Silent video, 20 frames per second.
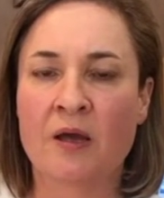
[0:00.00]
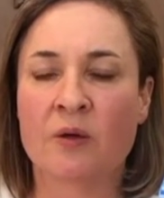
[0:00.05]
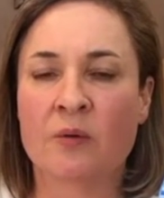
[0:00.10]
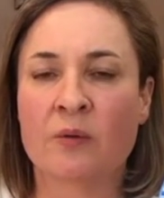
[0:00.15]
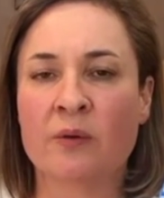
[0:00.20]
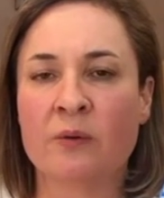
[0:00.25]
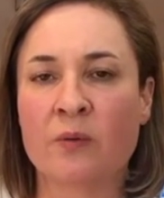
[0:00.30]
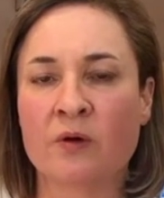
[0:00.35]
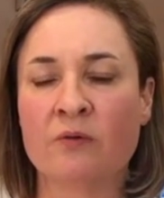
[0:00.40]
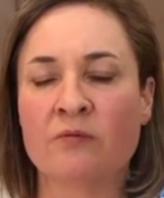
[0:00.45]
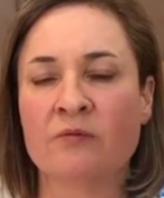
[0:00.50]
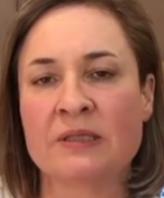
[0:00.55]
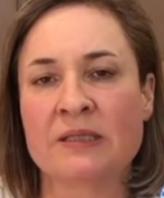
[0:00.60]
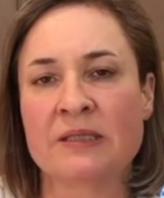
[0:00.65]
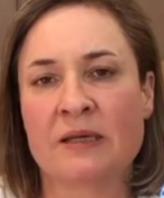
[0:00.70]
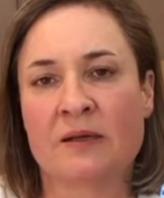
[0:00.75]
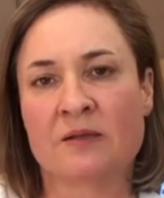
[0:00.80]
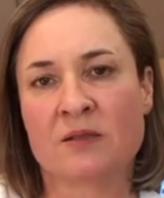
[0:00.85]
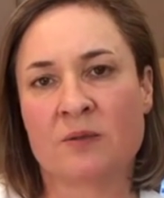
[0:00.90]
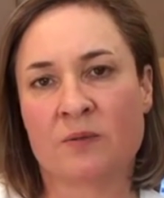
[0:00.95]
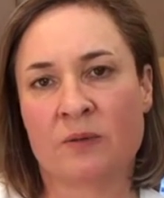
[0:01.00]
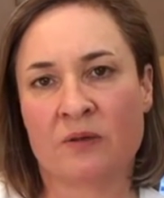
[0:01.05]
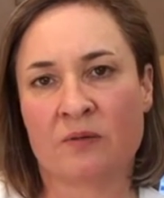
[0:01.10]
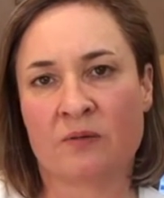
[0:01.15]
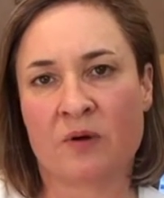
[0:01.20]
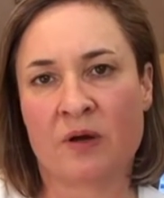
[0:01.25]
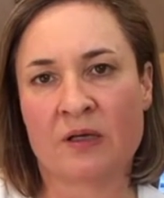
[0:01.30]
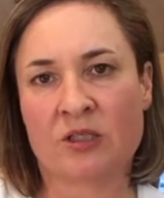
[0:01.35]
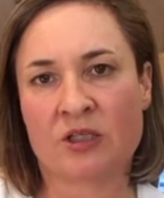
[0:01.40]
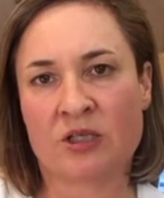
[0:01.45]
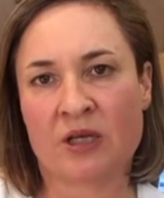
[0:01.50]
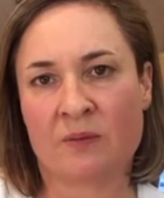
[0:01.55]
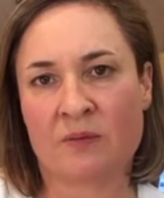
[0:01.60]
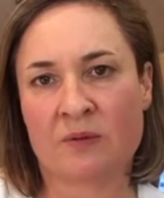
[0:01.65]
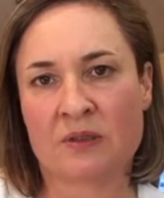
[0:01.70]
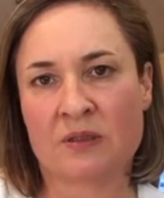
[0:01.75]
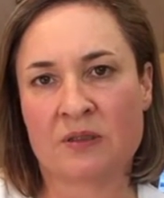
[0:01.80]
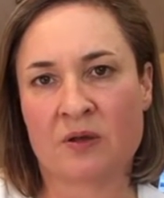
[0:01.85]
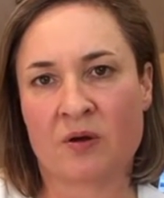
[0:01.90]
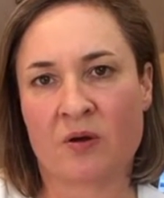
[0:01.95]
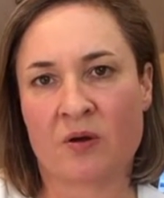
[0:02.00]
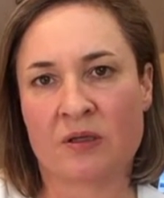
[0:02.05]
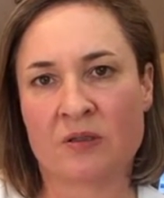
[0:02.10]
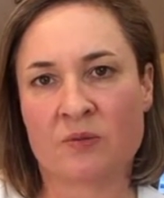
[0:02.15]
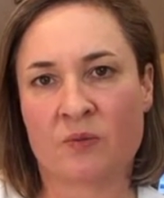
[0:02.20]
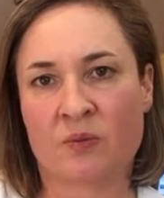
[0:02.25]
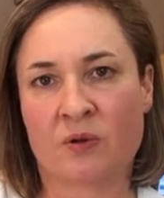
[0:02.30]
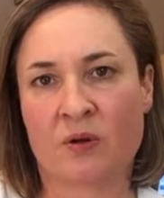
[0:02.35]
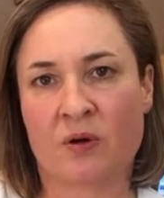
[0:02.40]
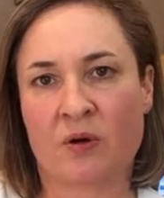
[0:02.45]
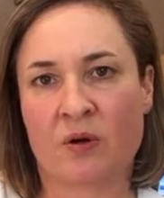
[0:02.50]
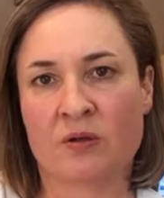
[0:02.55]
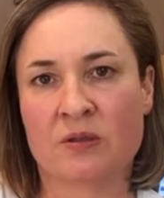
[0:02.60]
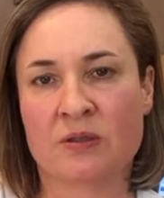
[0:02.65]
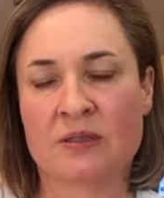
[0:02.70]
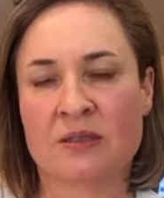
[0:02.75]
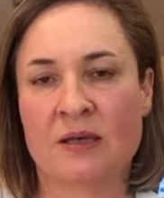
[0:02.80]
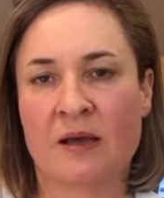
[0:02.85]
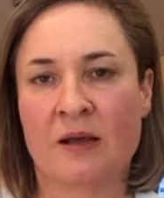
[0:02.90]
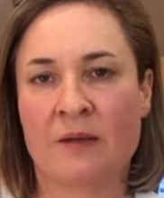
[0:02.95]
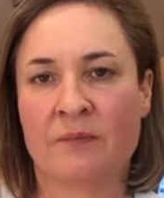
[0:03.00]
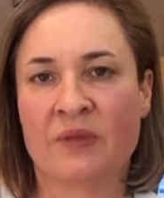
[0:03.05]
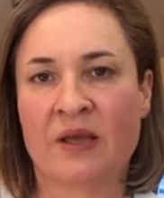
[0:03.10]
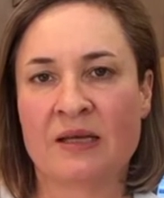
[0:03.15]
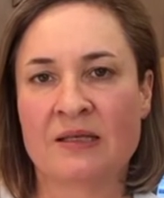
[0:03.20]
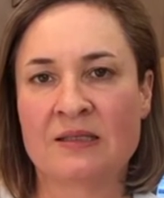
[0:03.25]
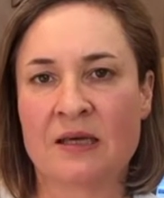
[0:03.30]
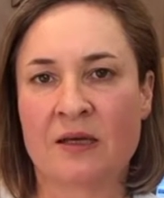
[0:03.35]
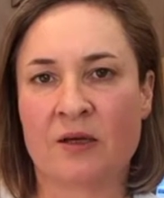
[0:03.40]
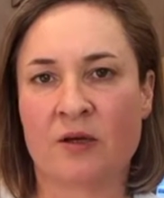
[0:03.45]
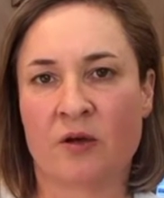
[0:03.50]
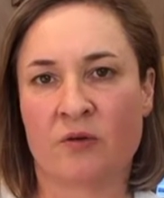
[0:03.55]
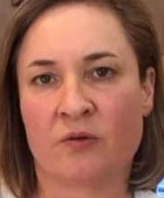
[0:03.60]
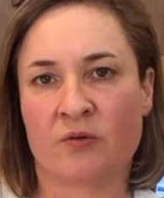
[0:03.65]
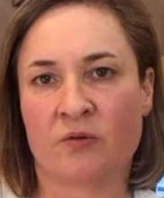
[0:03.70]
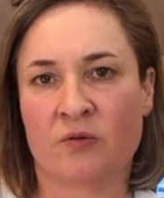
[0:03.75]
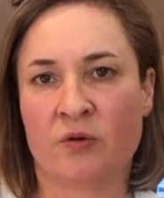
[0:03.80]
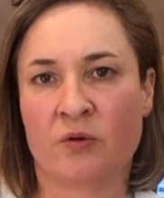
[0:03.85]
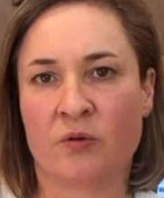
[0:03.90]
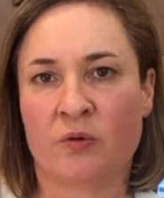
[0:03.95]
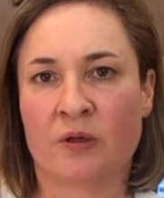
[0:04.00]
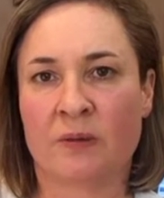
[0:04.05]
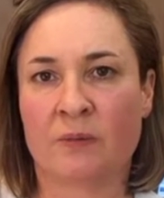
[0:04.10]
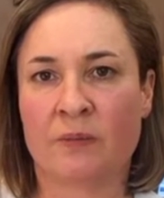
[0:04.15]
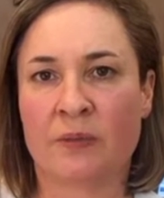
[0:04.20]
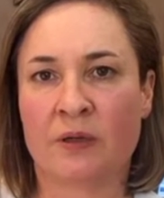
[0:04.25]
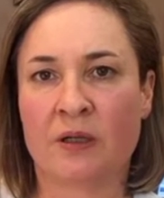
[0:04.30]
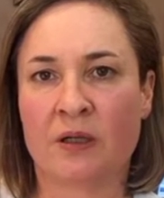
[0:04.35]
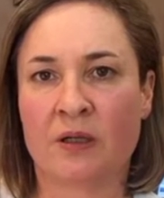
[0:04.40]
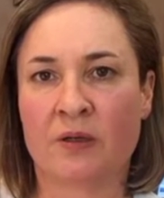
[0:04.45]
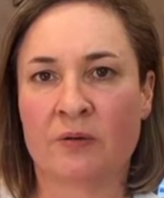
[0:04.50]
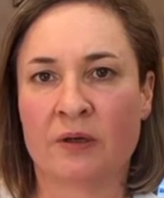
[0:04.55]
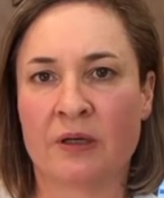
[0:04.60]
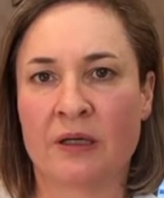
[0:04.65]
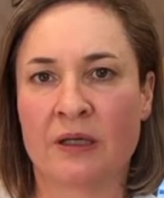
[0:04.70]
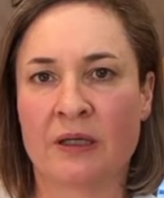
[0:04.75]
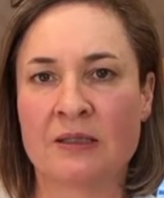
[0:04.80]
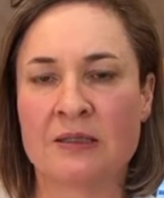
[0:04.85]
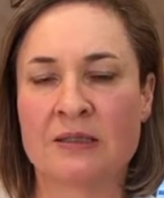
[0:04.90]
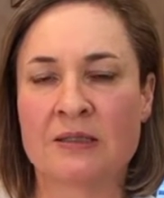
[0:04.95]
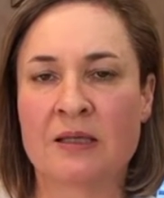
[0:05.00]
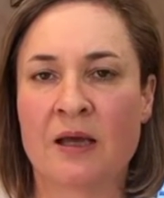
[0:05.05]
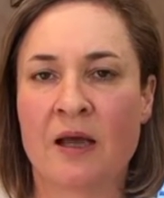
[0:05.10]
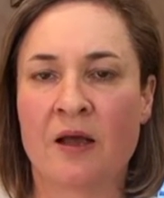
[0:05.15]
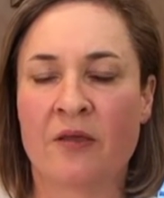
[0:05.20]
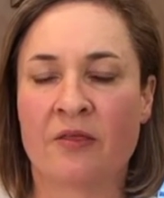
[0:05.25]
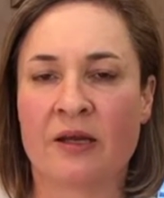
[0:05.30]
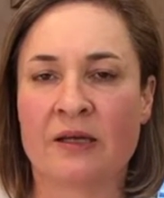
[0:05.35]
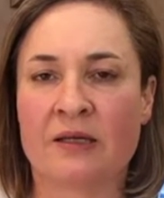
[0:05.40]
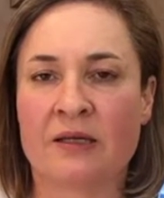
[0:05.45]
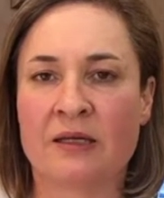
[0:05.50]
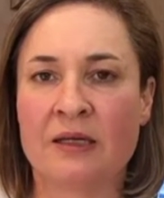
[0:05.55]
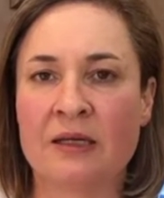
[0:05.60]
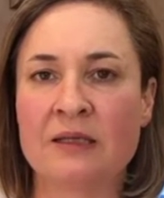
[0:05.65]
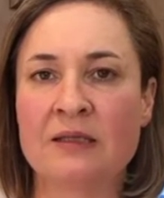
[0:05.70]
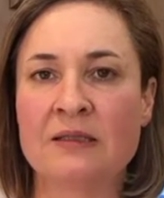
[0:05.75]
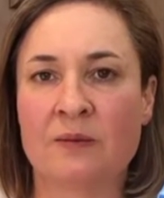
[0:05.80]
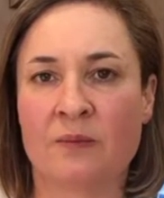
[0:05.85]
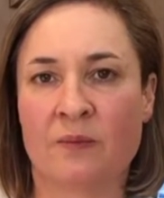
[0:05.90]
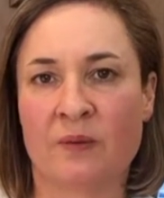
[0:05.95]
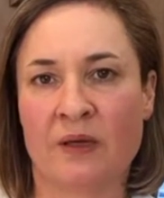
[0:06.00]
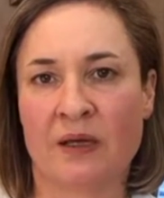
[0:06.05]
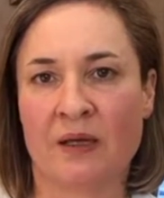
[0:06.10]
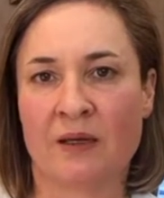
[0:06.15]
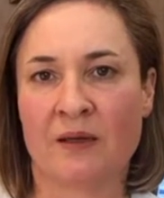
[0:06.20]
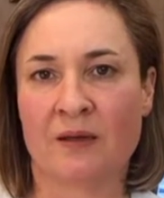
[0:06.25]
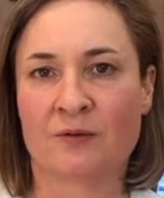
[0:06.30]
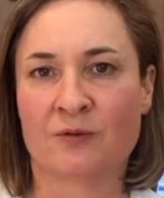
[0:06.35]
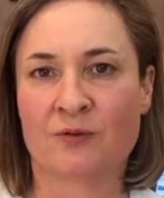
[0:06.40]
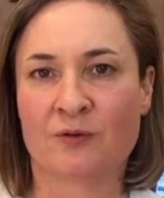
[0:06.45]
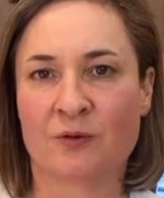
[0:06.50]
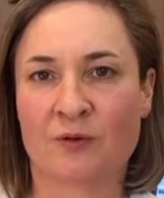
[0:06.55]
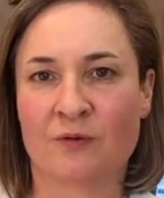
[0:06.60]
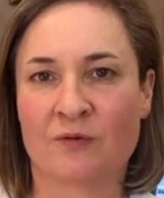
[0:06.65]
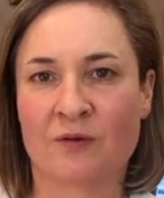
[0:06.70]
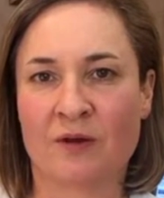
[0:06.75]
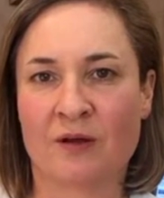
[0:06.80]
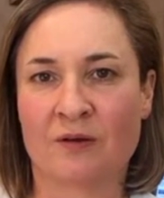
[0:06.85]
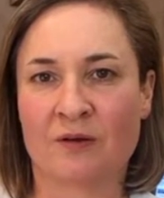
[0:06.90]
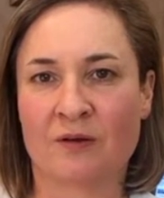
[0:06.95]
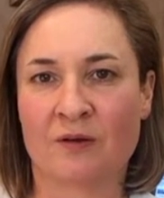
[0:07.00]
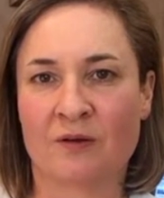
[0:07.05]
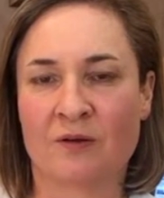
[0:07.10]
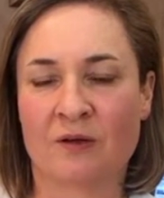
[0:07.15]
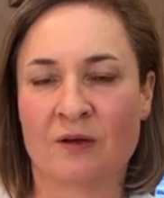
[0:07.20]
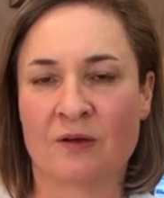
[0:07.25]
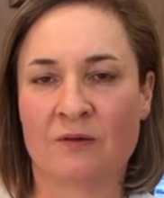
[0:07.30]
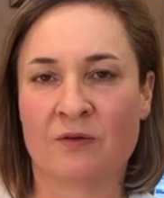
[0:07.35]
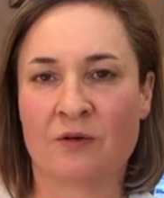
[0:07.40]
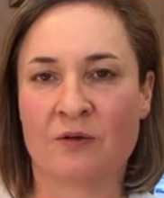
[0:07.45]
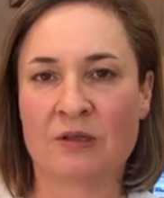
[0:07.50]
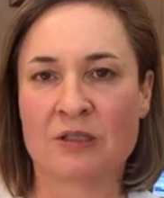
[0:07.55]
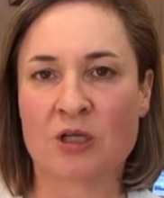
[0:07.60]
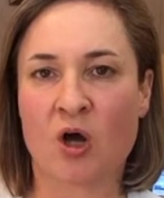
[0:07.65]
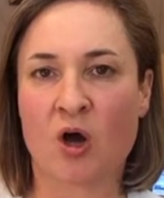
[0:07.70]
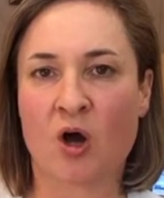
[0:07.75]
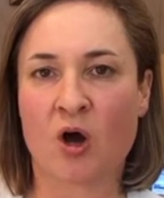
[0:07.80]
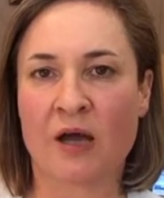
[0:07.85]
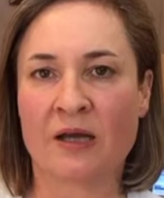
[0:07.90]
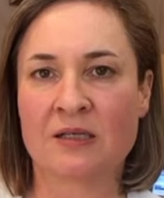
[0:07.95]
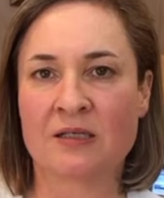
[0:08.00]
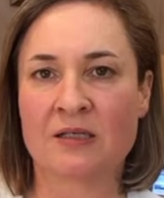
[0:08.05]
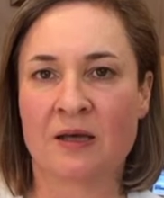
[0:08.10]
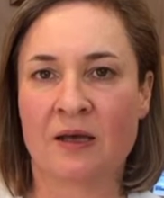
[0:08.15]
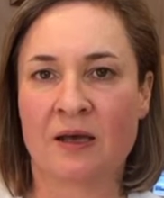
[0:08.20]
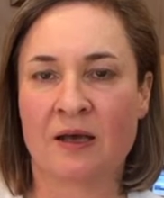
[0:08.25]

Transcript: Now we want red cells to be the right shape and size because as they go through your capillaries, they need to be sort of in a very tight